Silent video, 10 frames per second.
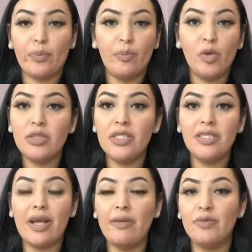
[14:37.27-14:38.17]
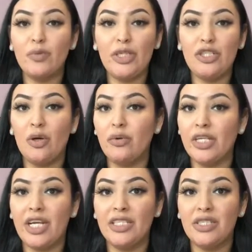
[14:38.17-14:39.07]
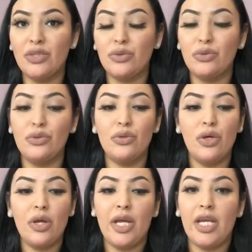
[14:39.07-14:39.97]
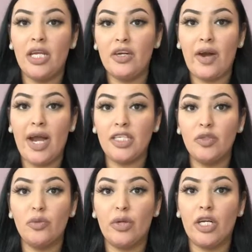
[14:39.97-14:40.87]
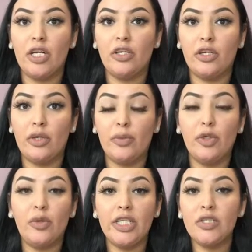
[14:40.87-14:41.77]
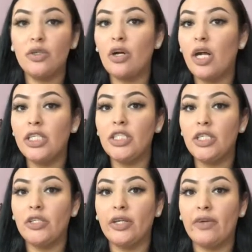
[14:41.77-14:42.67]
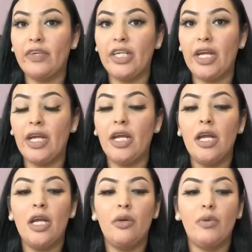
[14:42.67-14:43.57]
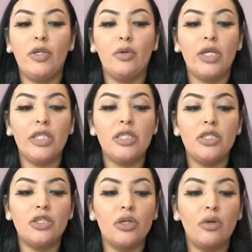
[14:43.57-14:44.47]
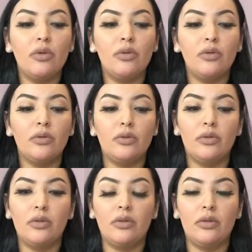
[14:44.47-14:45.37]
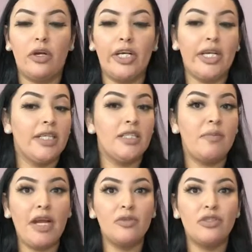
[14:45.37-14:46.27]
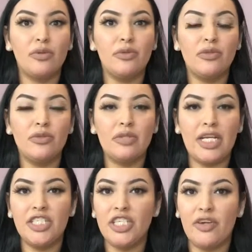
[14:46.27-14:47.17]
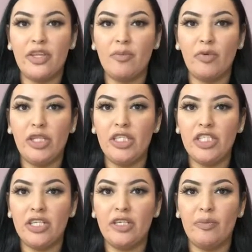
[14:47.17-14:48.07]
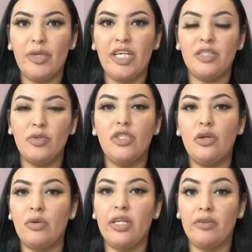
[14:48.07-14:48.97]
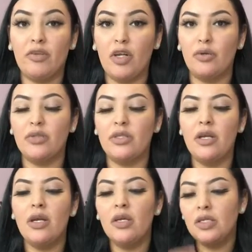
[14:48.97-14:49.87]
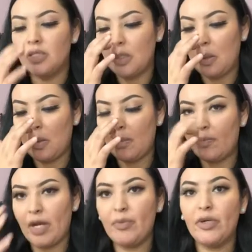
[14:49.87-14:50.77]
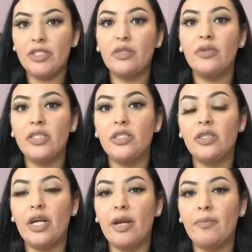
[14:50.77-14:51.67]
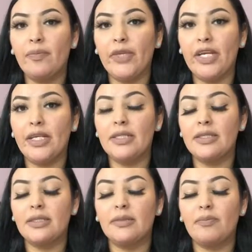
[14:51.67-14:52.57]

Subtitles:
most of the times we don't get to interact with one another. We don't get to call each other every day. We don't get to show our kids milestones and share them with each other because we don't live close. So my personal Instagram is